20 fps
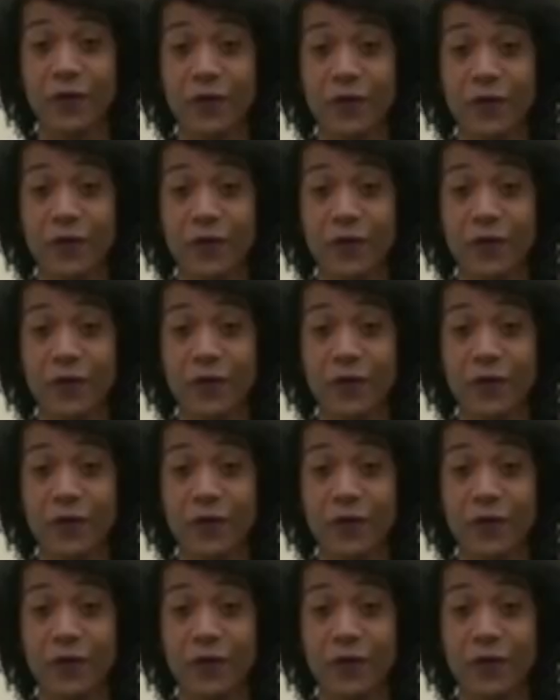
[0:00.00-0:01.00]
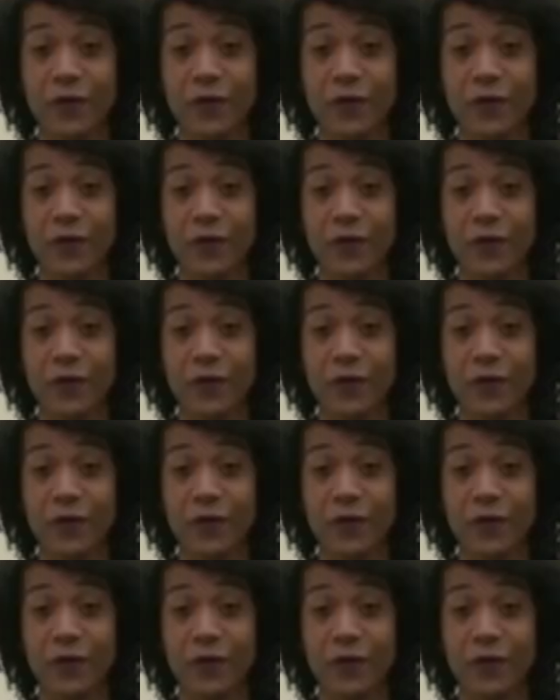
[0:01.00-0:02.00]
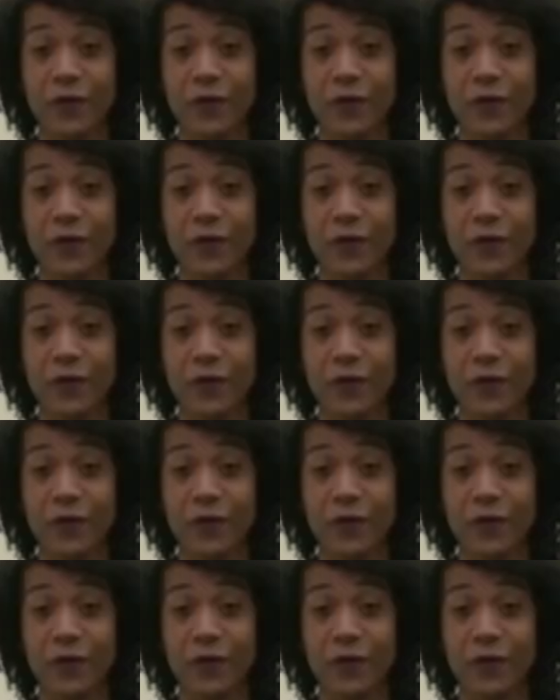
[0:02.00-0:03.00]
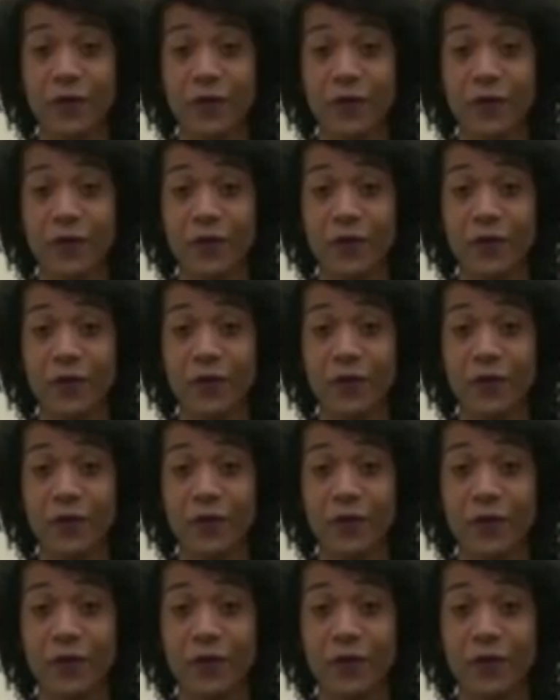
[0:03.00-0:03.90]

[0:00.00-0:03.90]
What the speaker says: The person shown says nothing.